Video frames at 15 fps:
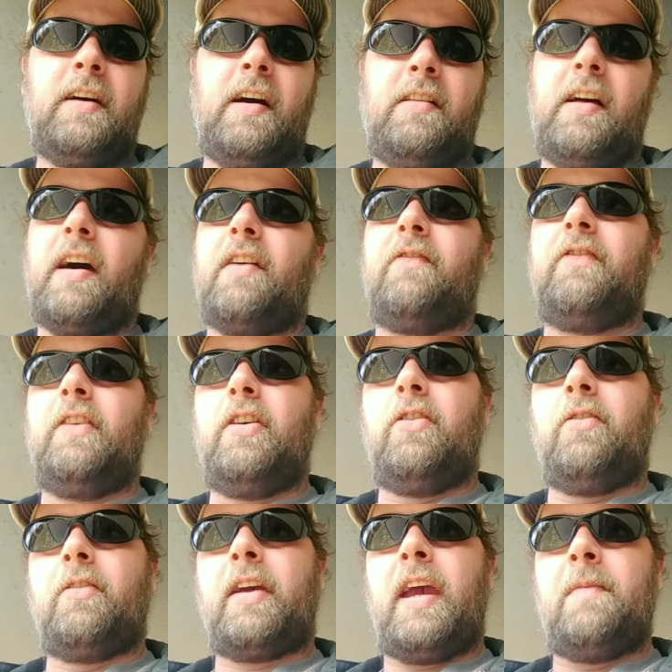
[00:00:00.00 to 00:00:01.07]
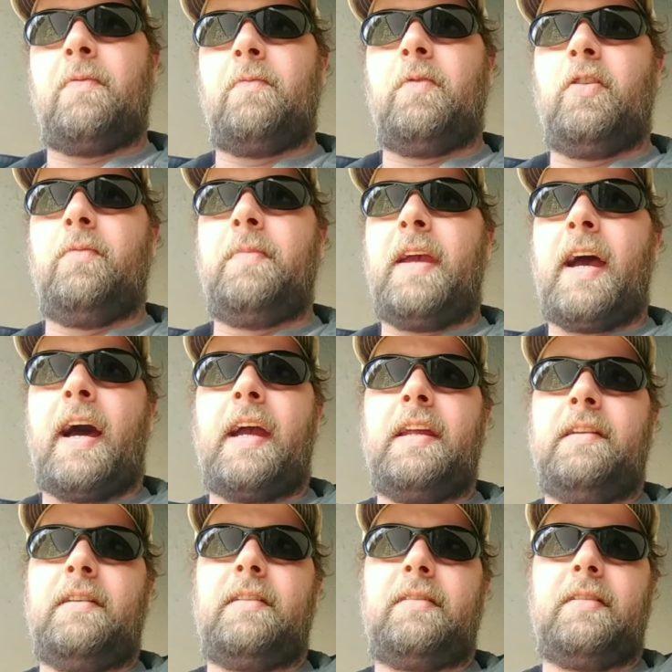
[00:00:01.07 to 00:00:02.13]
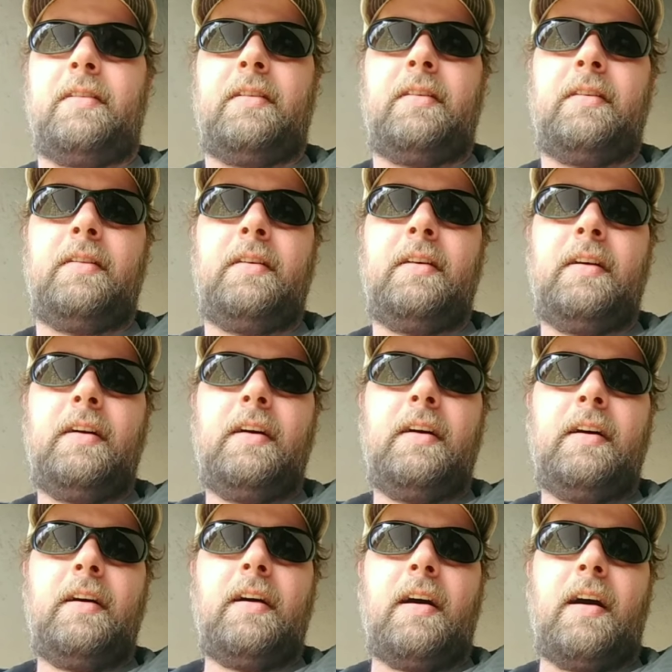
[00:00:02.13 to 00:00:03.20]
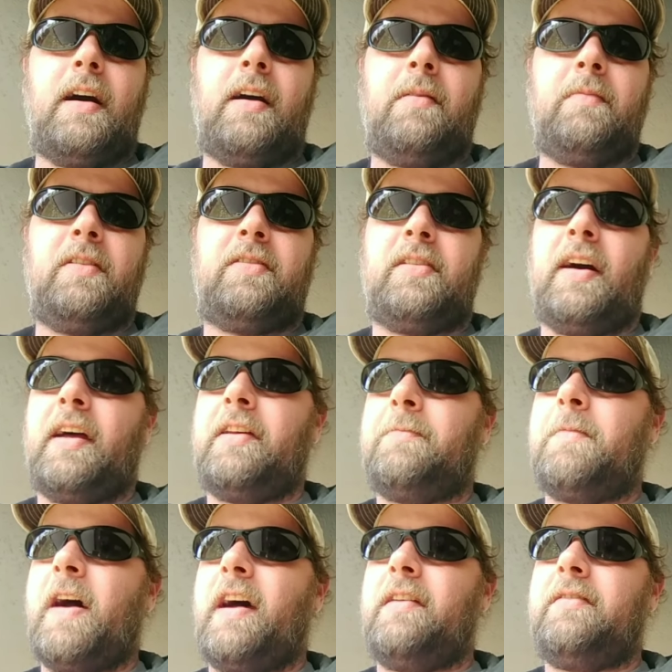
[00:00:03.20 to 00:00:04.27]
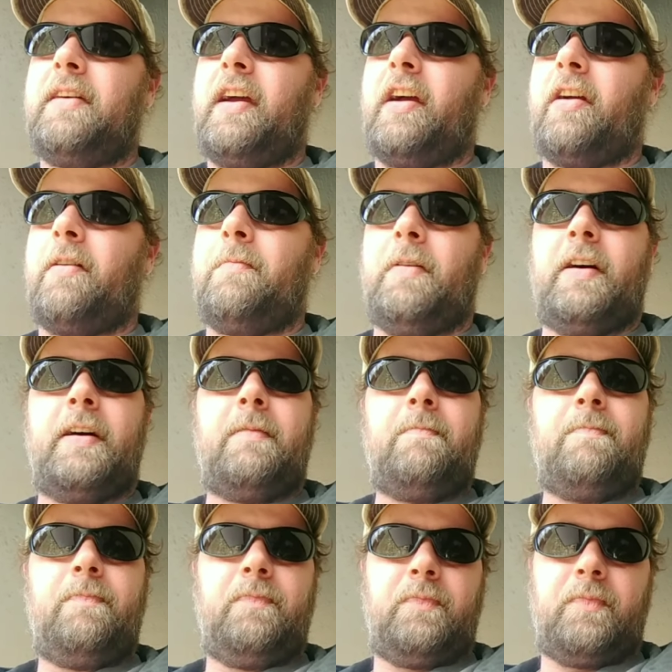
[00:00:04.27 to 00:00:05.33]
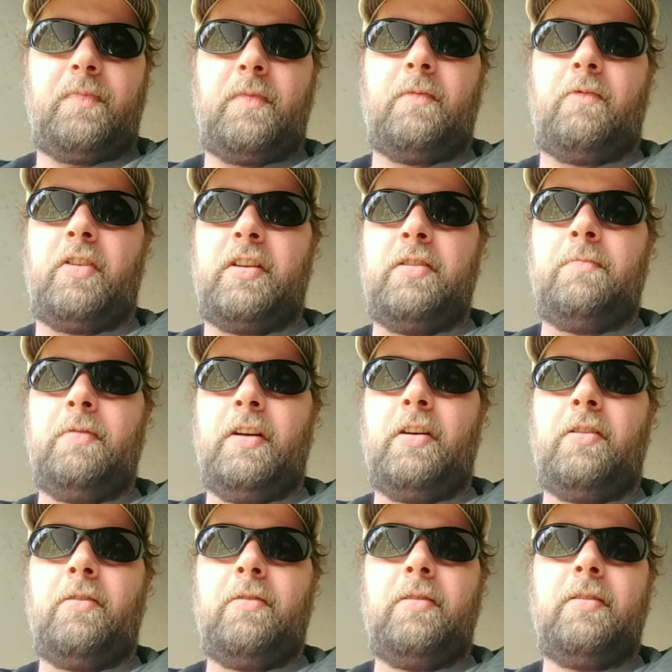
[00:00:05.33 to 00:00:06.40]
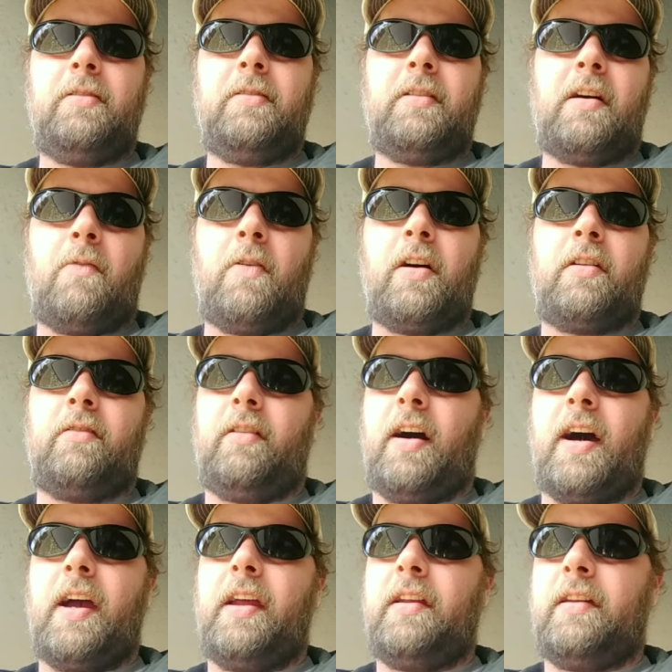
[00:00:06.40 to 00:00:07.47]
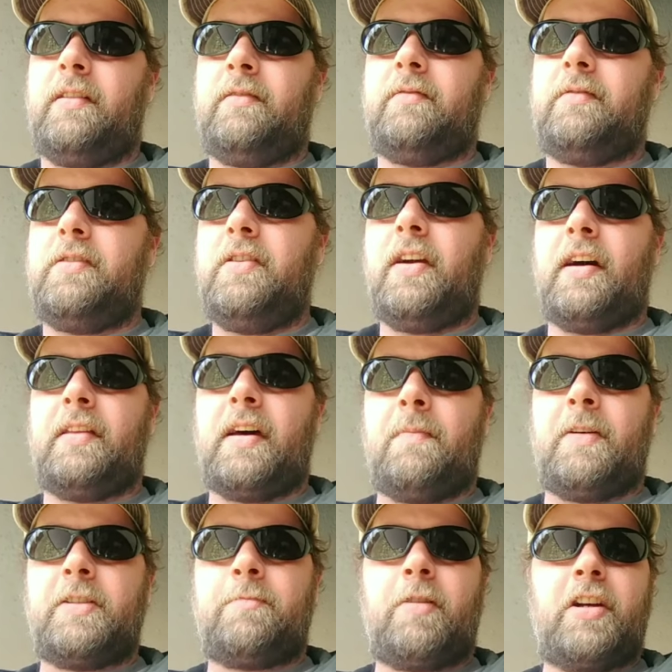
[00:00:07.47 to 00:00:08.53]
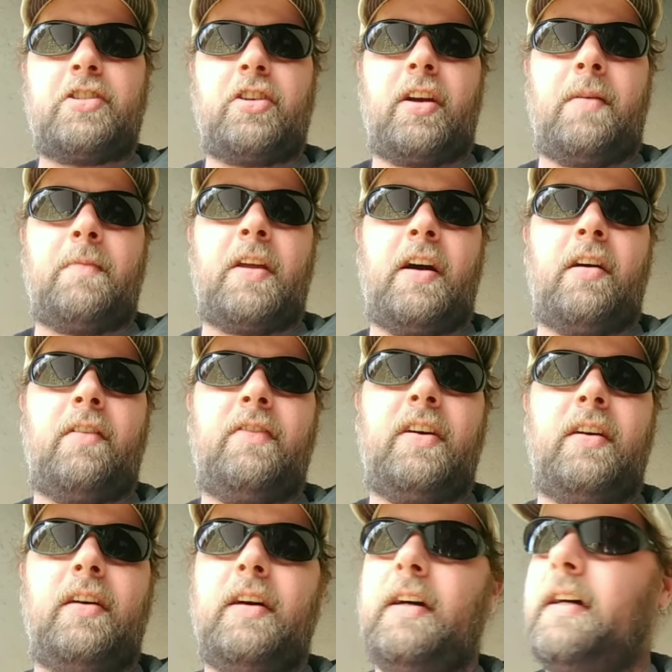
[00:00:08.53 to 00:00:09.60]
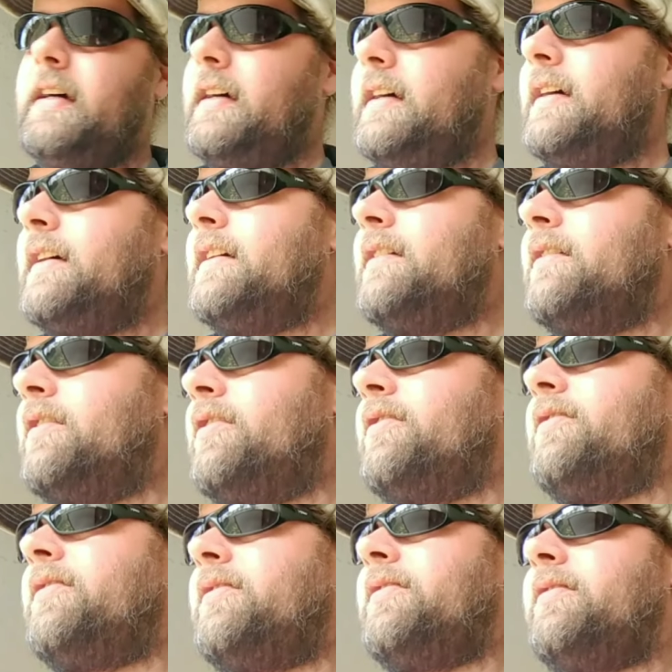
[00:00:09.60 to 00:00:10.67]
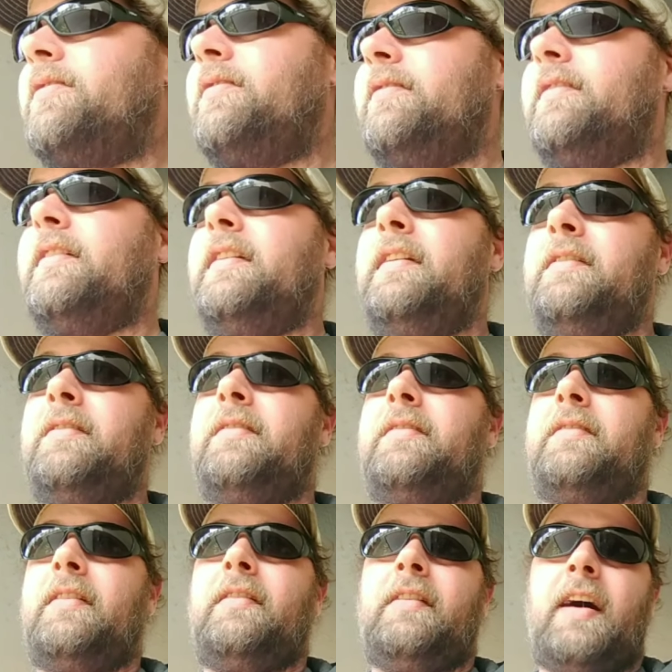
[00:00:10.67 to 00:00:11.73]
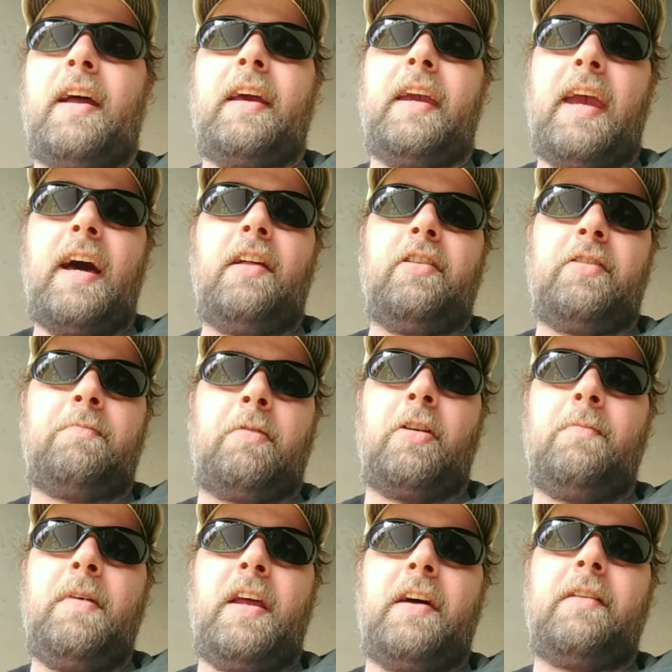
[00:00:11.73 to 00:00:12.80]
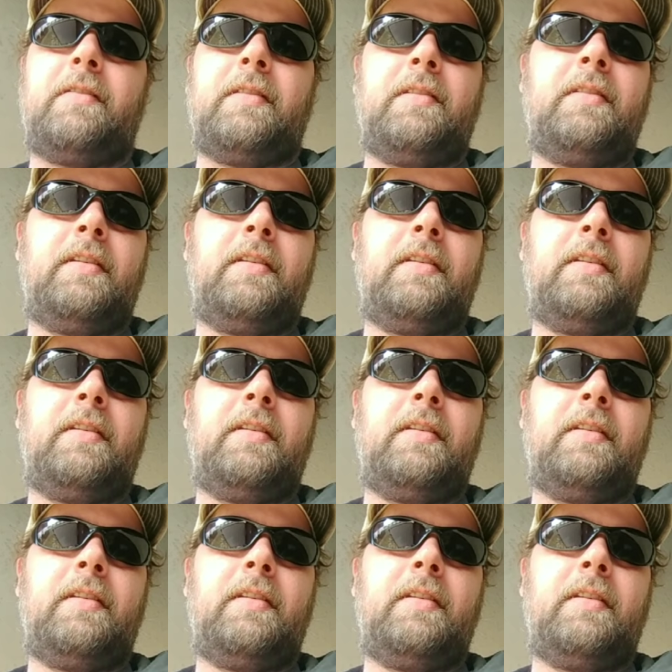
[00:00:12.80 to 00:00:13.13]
lot of flow capable behind it. It's not as bad as air, but when you blow a water line and you got that much pressure coming out of it, it's a lot of gallons per minute.